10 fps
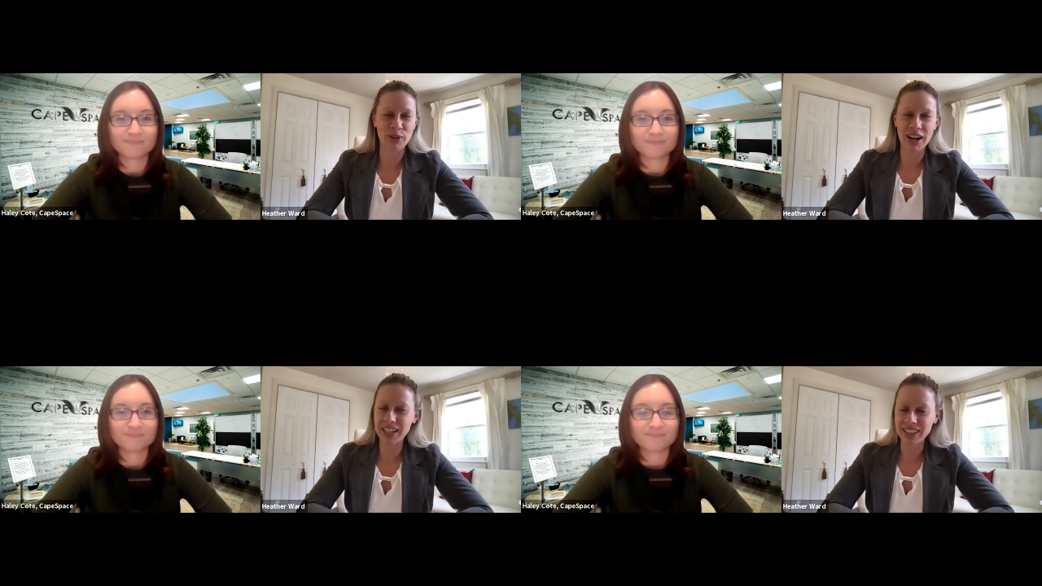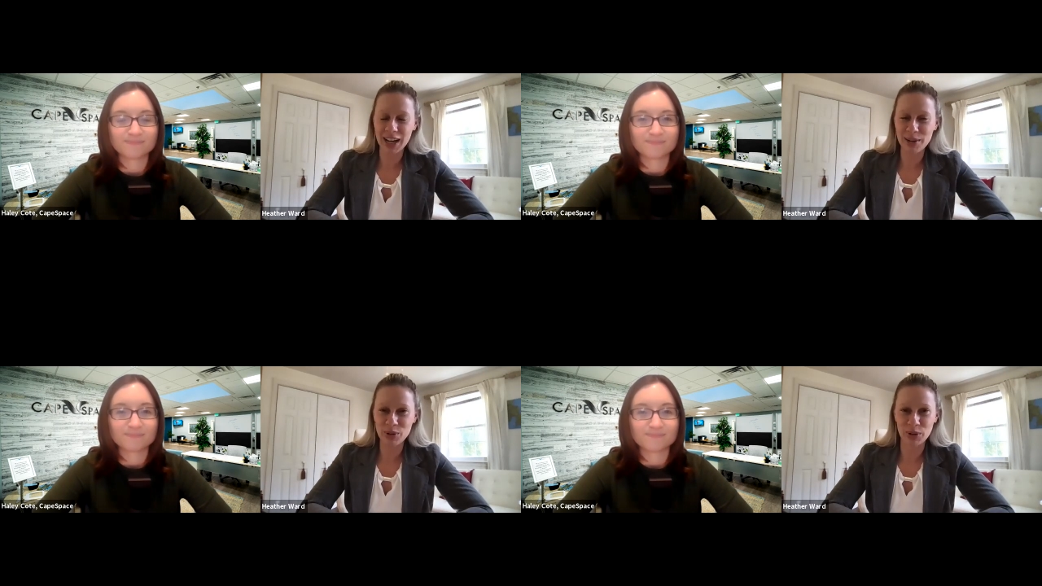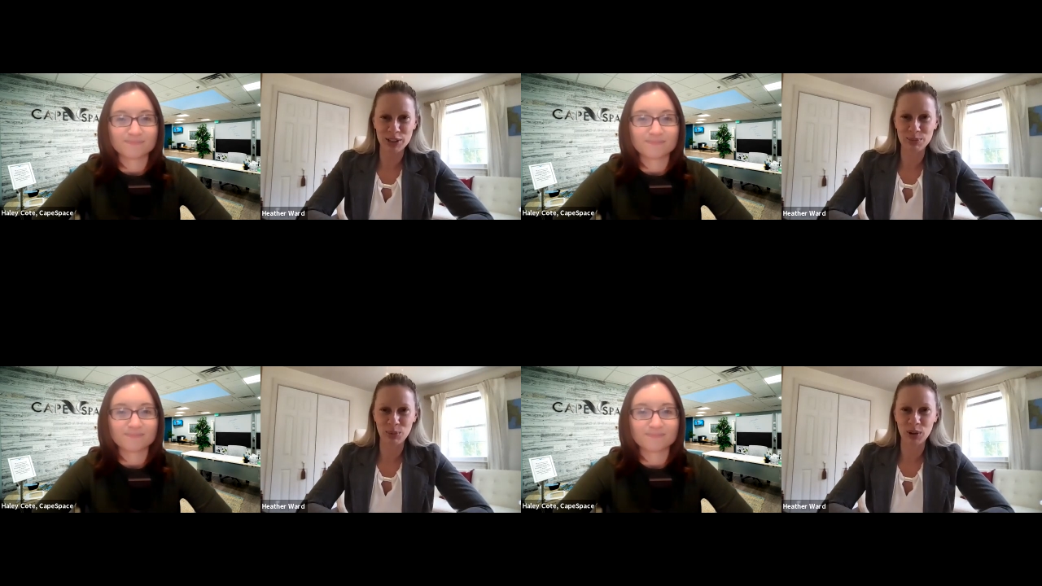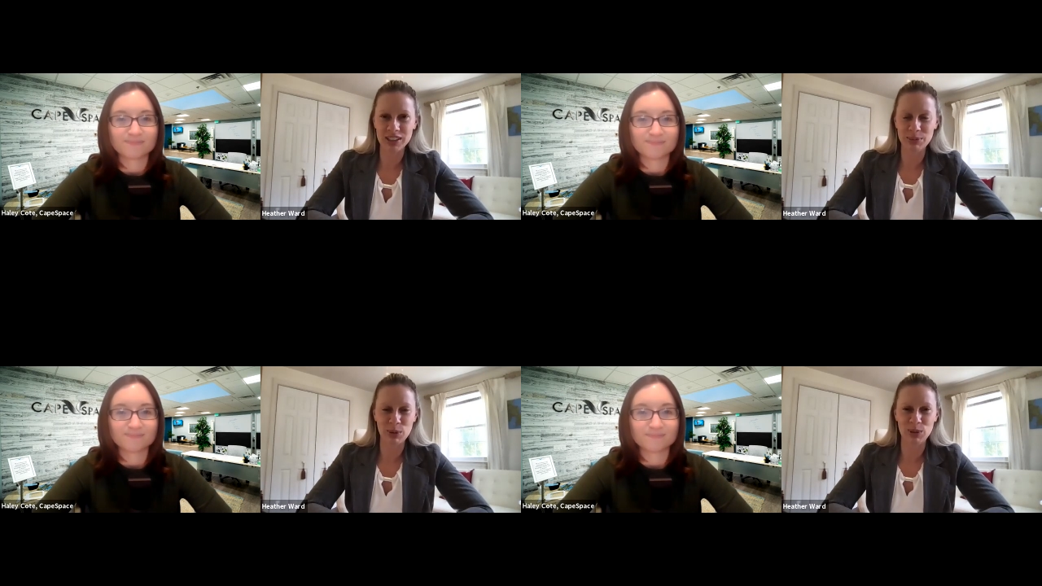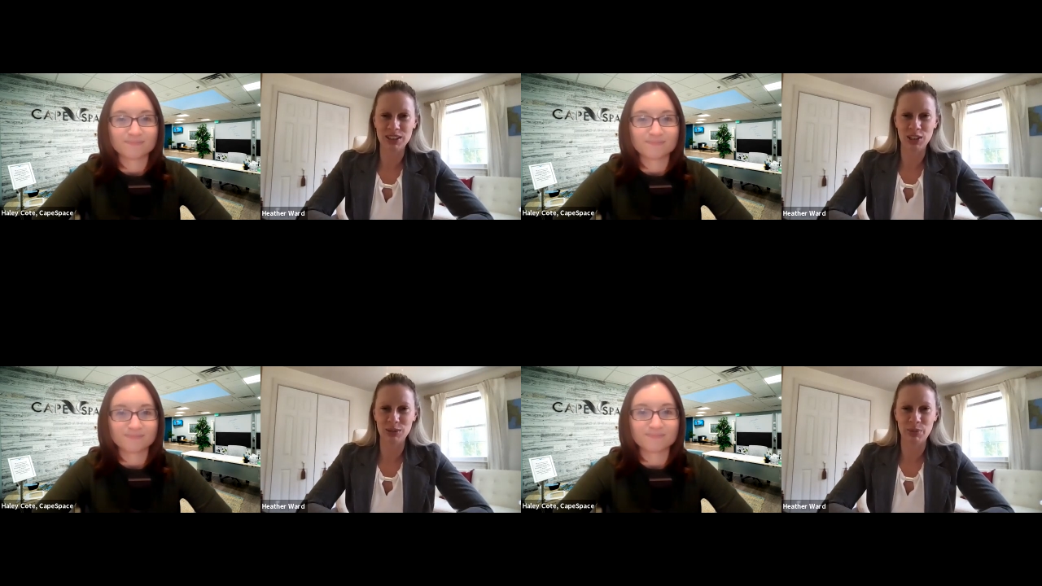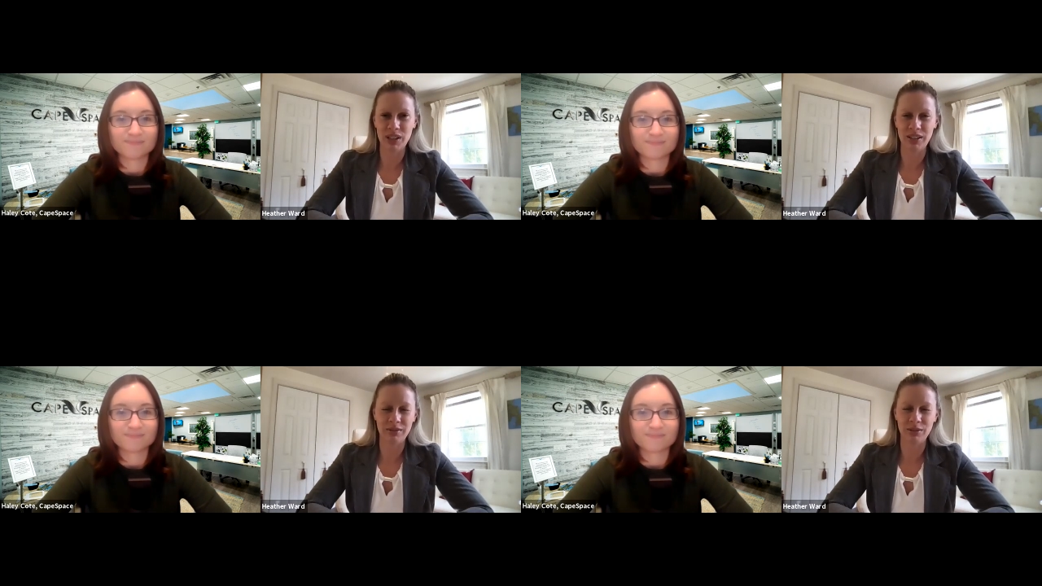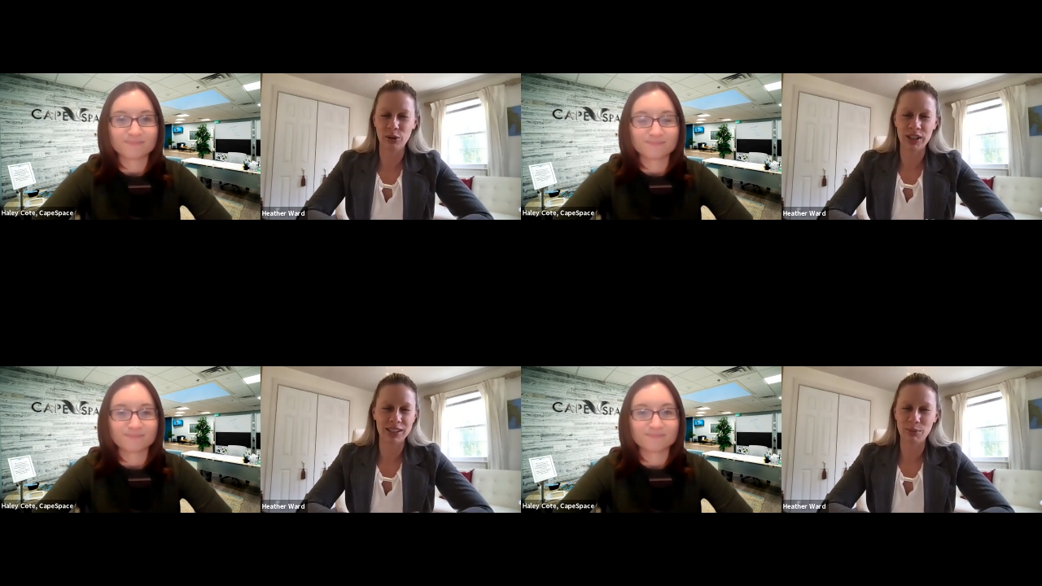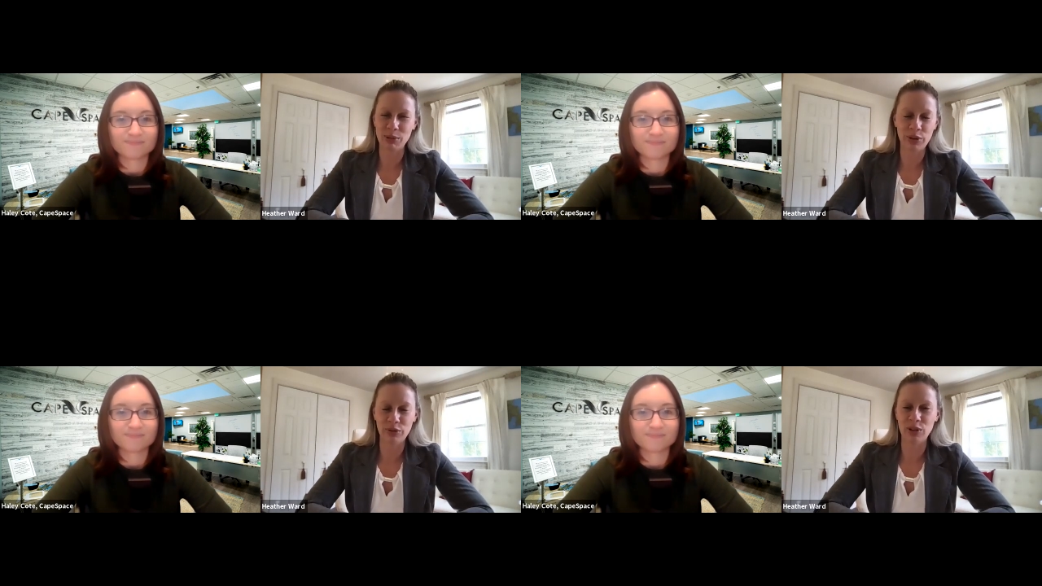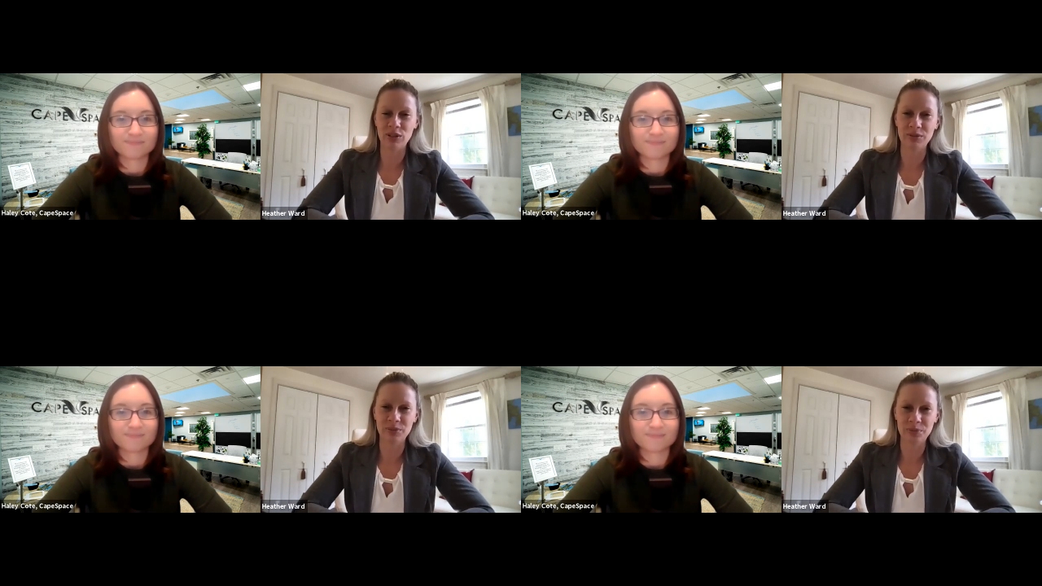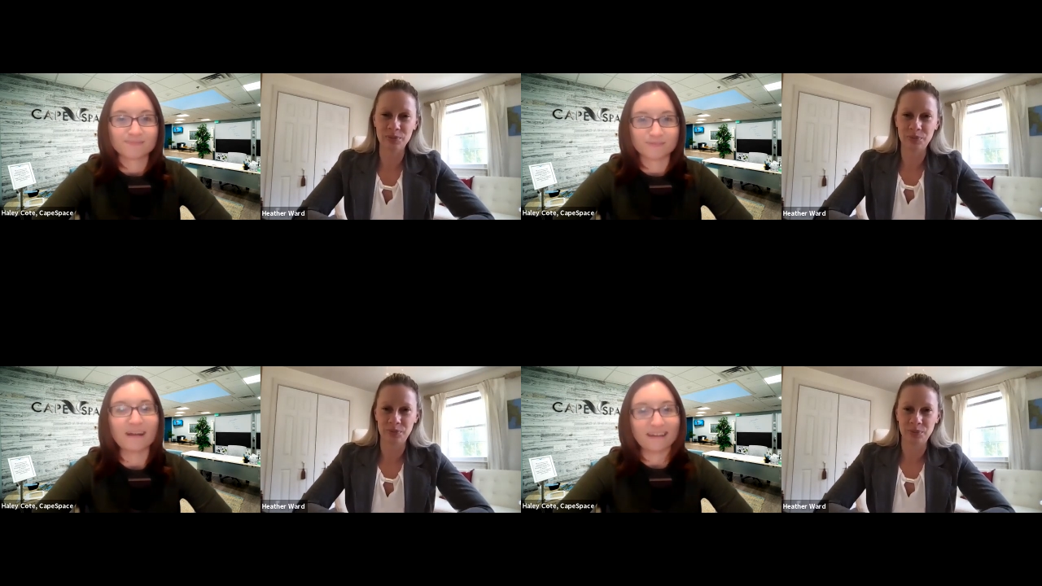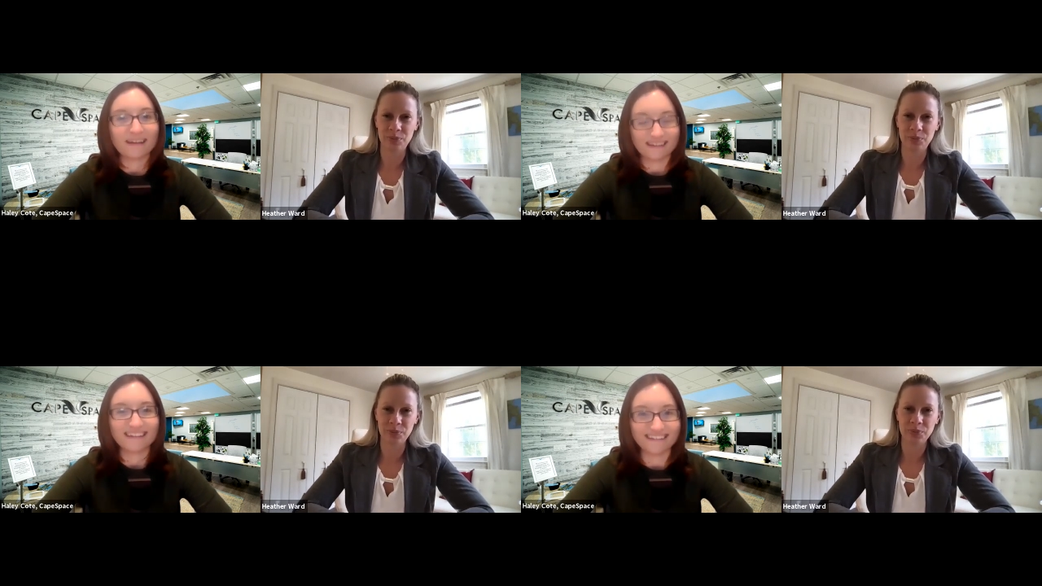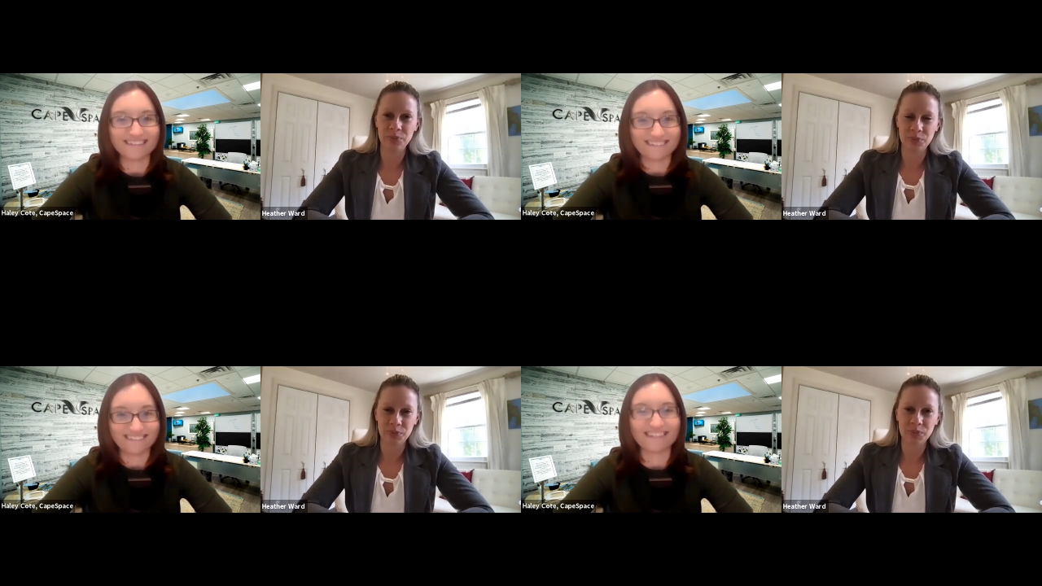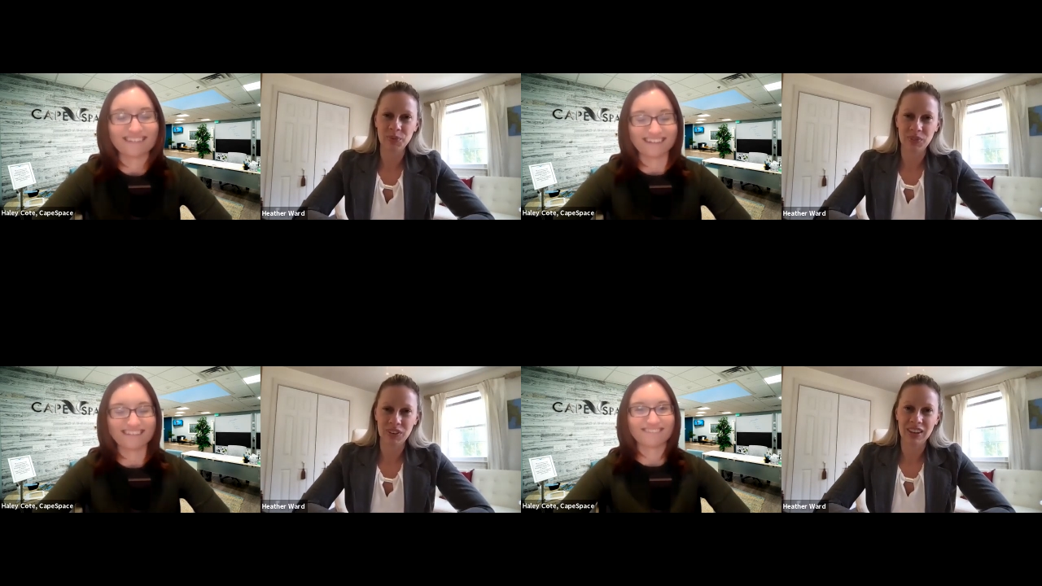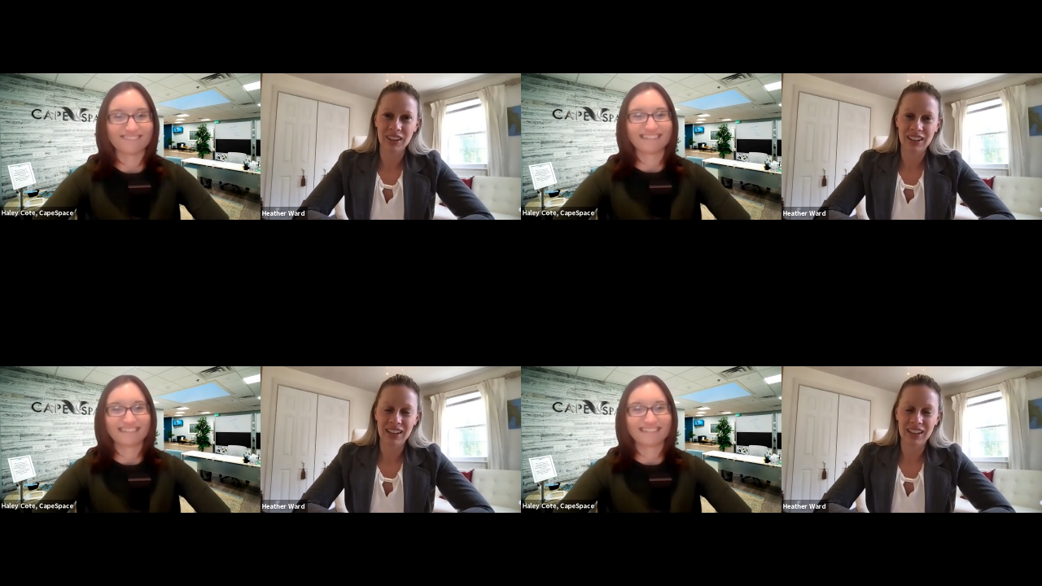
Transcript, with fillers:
Speaker 1: there anytime to explore. It's supposed to just be crazy beautiful.
Speaker 2: Right. Yeah. Oh, that's awesome.